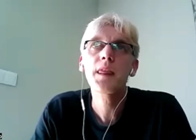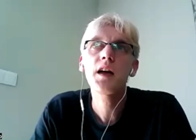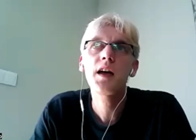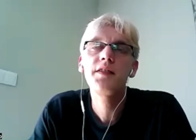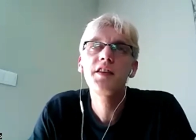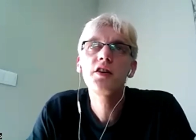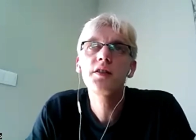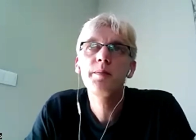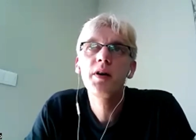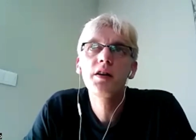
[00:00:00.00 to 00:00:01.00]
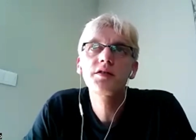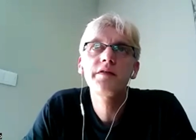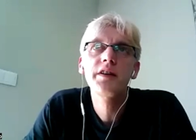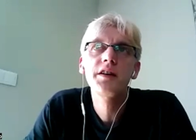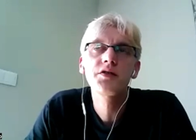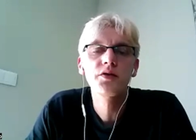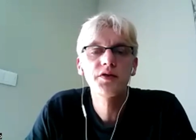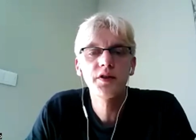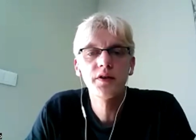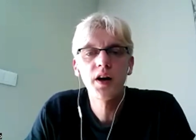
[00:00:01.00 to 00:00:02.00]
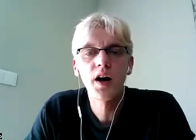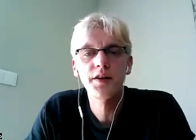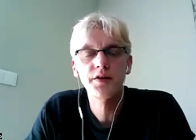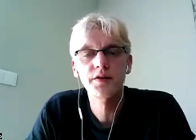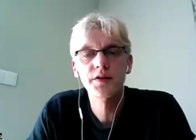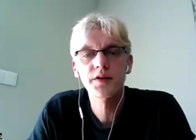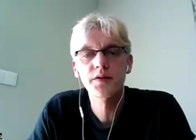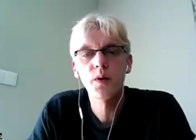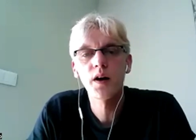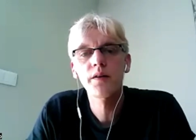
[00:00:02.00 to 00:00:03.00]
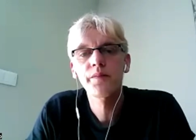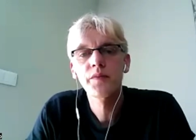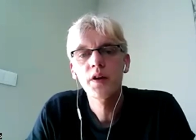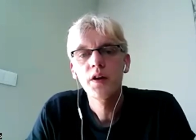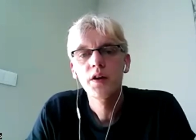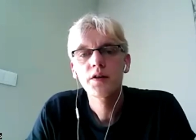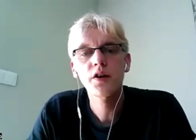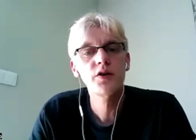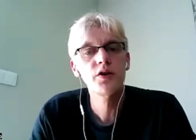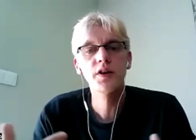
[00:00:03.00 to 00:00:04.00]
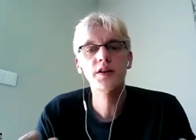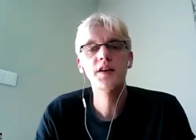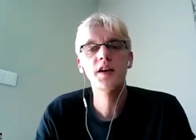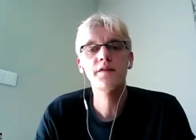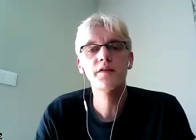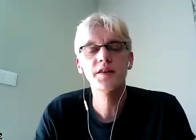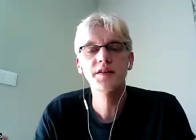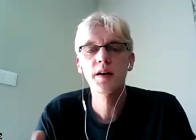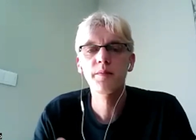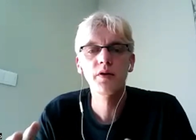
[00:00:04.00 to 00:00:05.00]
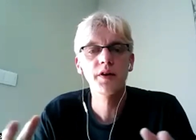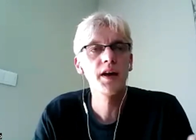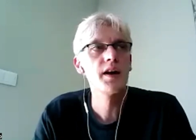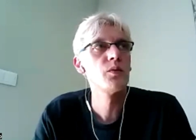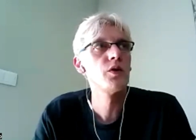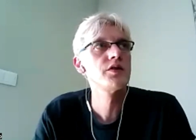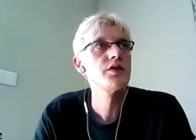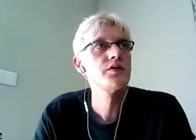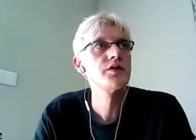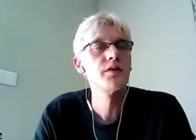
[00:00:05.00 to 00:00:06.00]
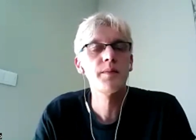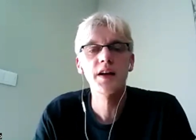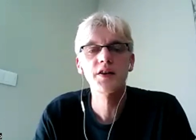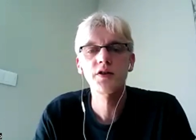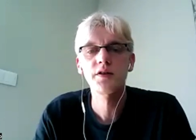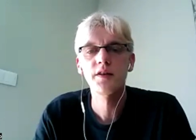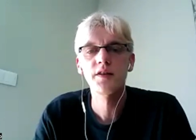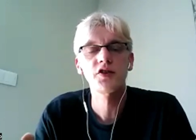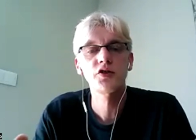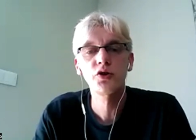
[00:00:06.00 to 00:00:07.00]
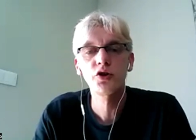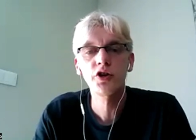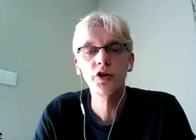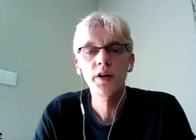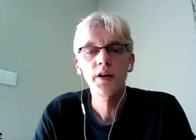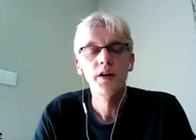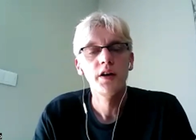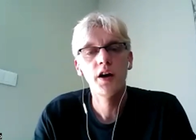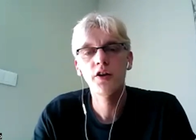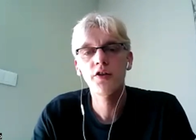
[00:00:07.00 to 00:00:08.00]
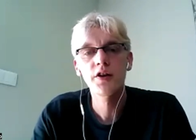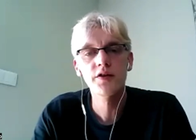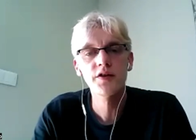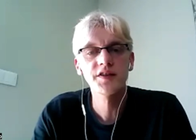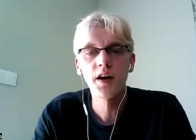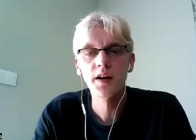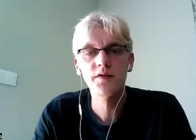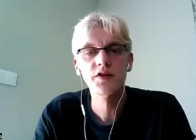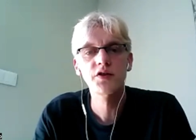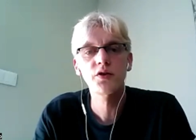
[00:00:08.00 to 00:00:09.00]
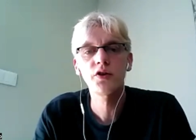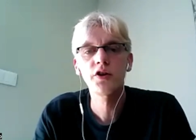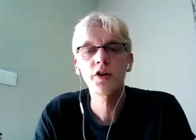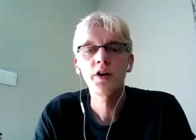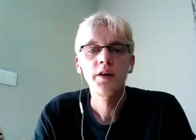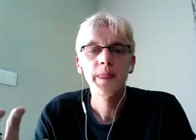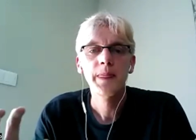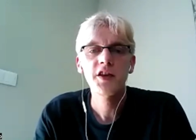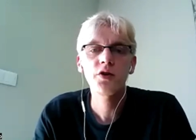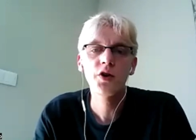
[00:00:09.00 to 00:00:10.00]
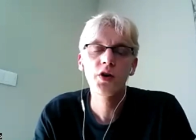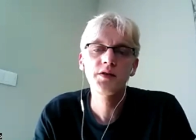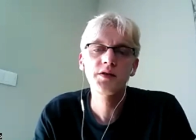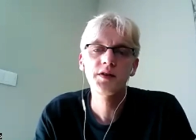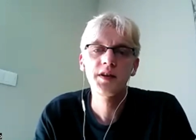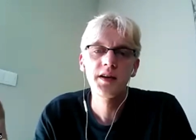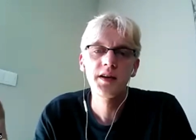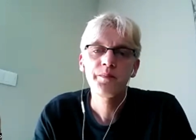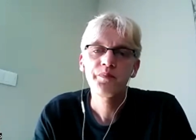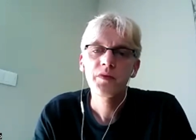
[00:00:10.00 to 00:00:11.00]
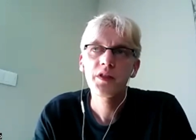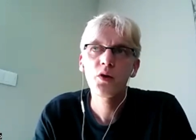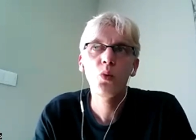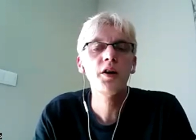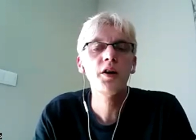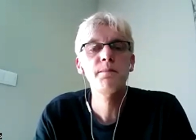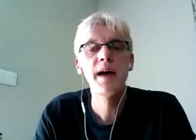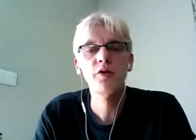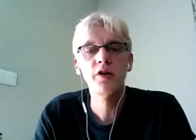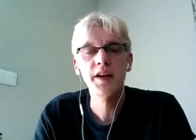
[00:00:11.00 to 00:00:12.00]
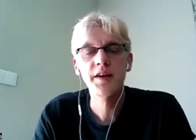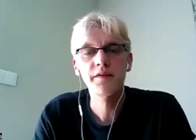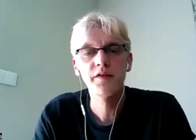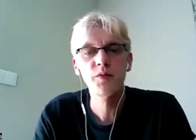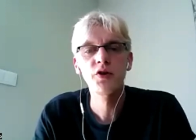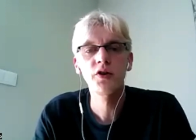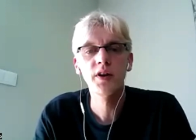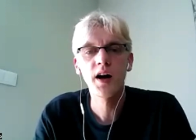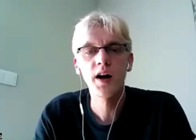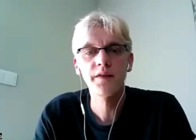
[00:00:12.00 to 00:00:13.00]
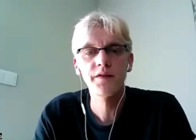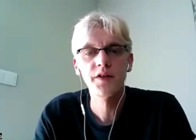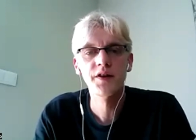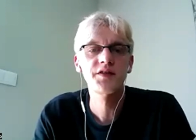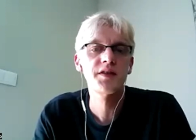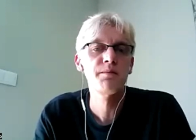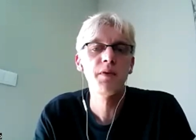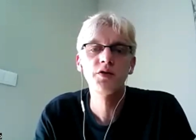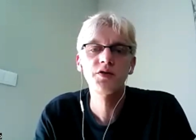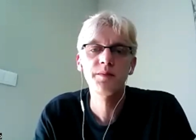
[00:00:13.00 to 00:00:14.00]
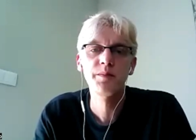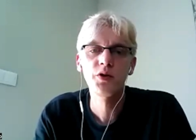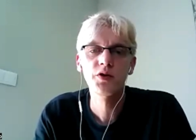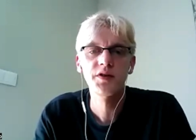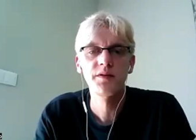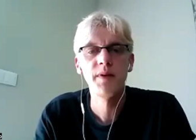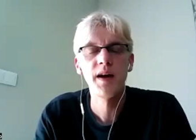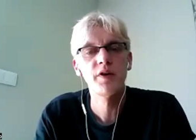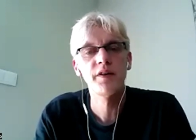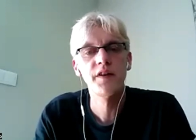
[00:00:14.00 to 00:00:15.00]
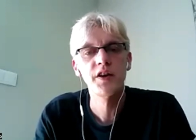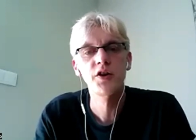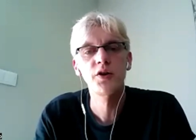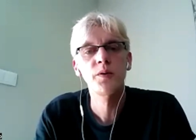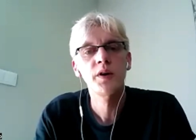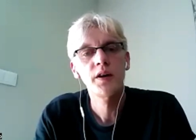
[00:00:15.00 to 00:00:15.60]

And the other part of it is also guidance as well. So you can say, for example, okay, I want you to imagine that there's a door, and on the other side of this door, you're going to see the one memory from your life that is the most important memory for you